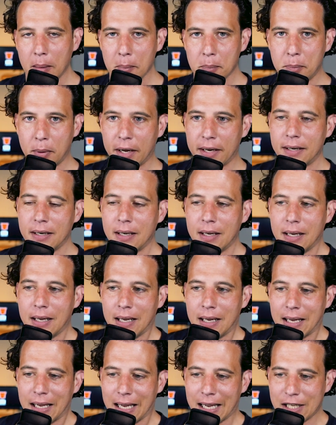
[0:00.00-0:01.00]
But
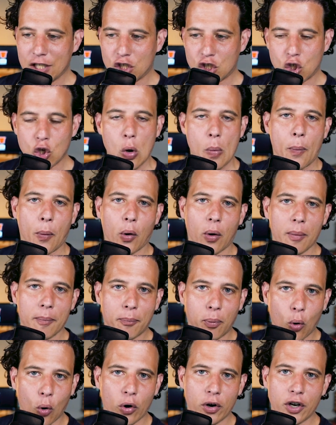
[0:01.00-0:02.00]
it's super
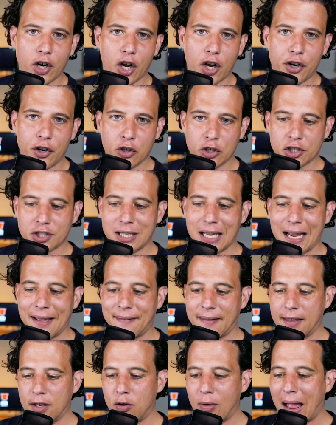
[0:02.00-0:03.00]
important to understand
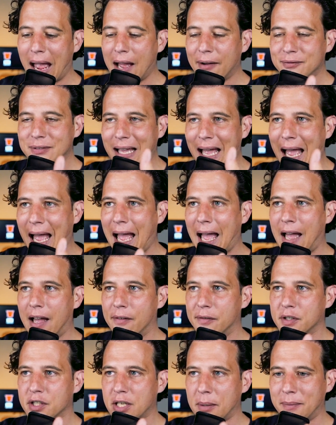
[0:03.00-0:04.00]
that you have to
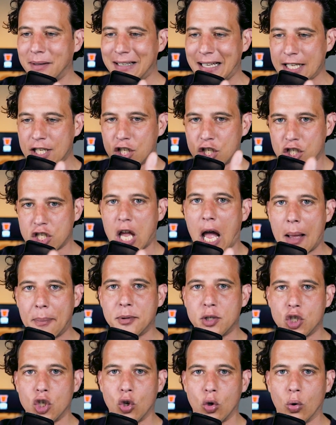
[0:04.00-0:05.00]
have something that
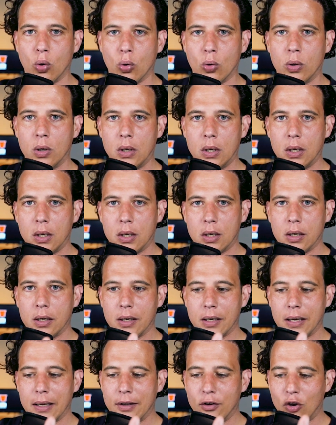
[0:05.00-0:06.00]
stops you.
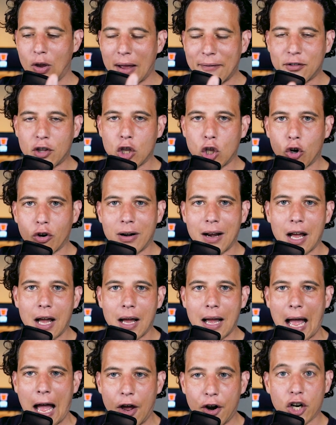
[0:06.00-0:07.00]
You have to learn
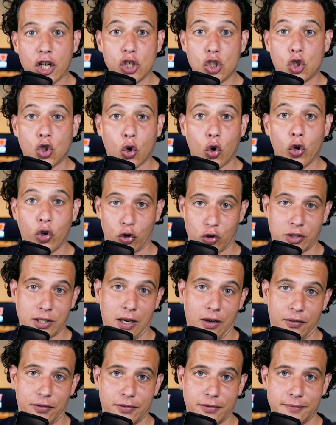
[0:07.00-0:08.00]
how to control
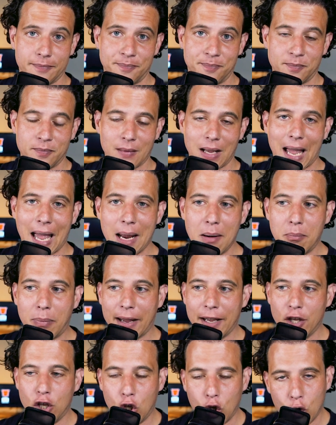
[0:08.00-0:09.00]
yourself. And
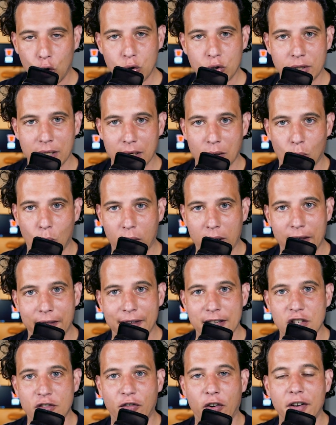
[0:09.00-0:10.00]
by using one of
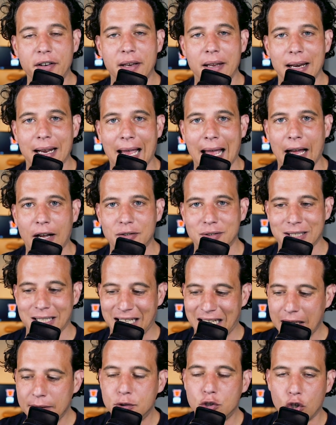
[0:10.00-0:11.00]
these funded accounts, it
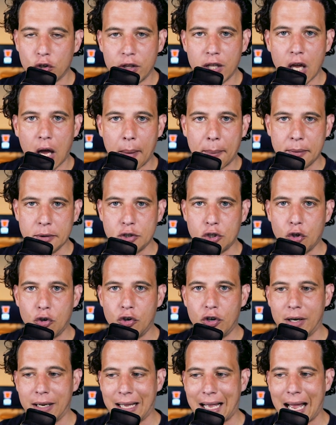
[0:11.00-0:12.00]
gives you the
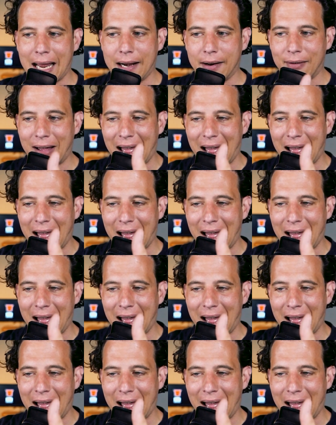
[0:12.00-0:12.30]
opportunity to kind of